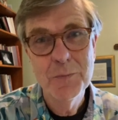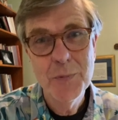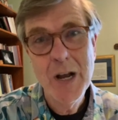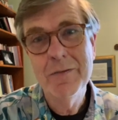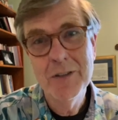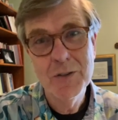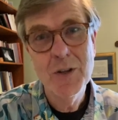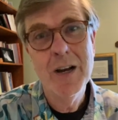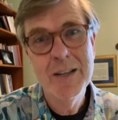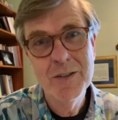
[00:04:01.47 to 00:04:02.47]
providence,
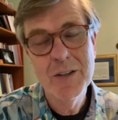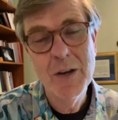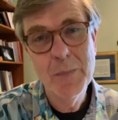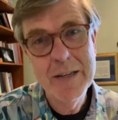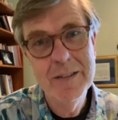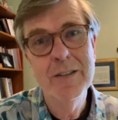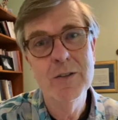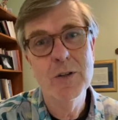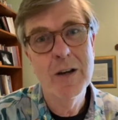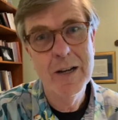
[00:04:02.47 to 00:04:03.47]
God's
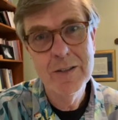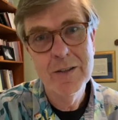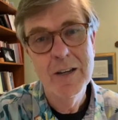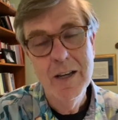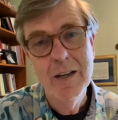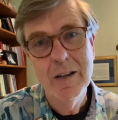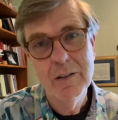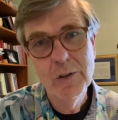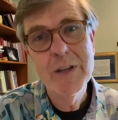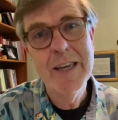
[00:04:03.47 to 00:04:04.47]
abundance, God's
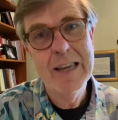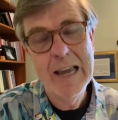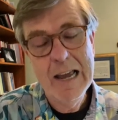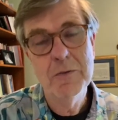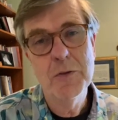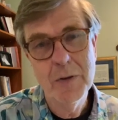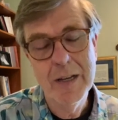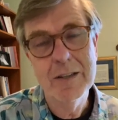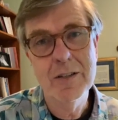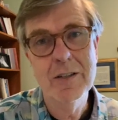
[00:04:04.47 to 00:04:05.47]
looking after
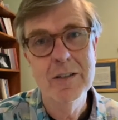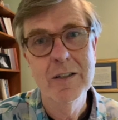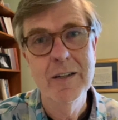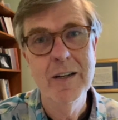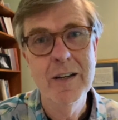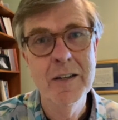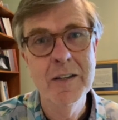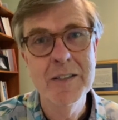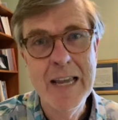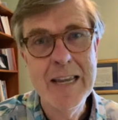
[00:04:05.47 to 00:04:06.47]
us
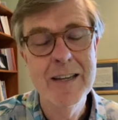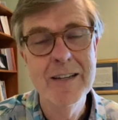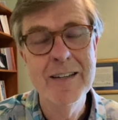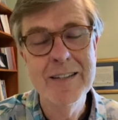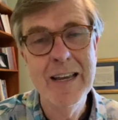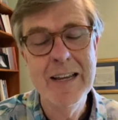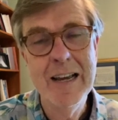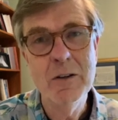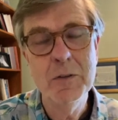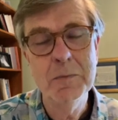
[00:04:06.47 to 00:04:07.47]
day in and day
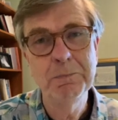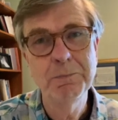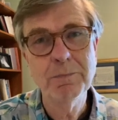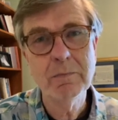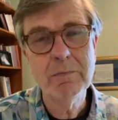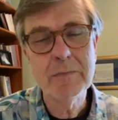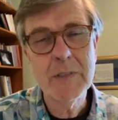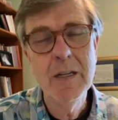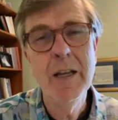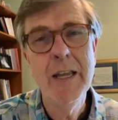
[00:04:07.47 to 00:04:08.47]
out.
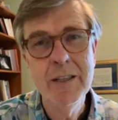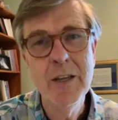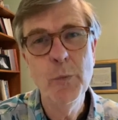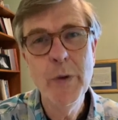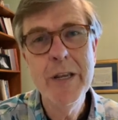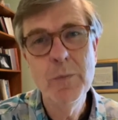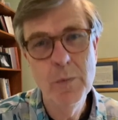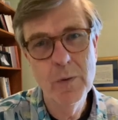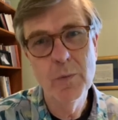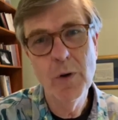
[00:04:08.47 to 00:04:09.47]
And that we
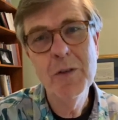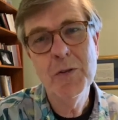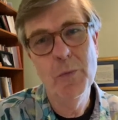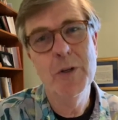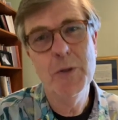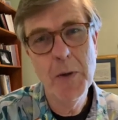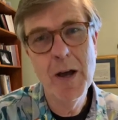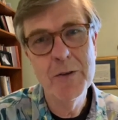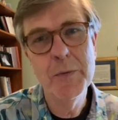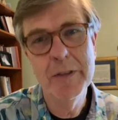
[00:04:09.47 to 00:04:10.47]
also
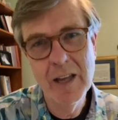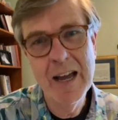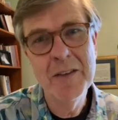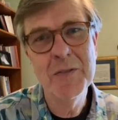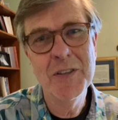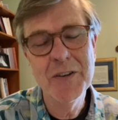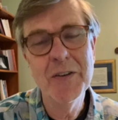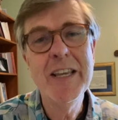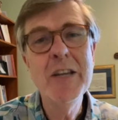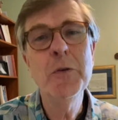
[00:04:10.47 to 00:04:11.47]
respond with lives that
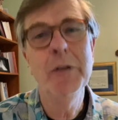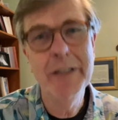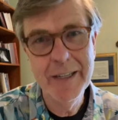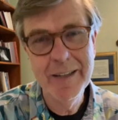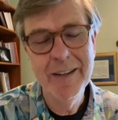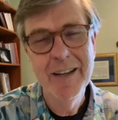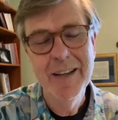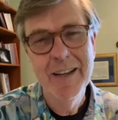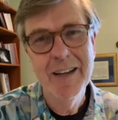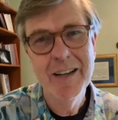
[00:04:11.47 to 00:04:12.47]
are equally
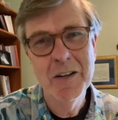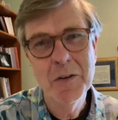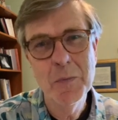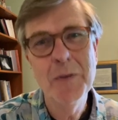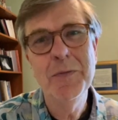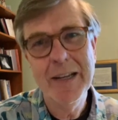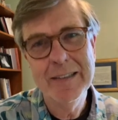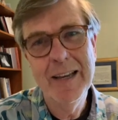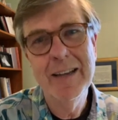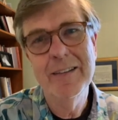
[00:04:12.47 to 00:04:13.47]

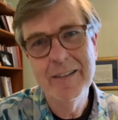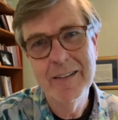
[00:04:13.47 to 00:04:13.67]
reflect that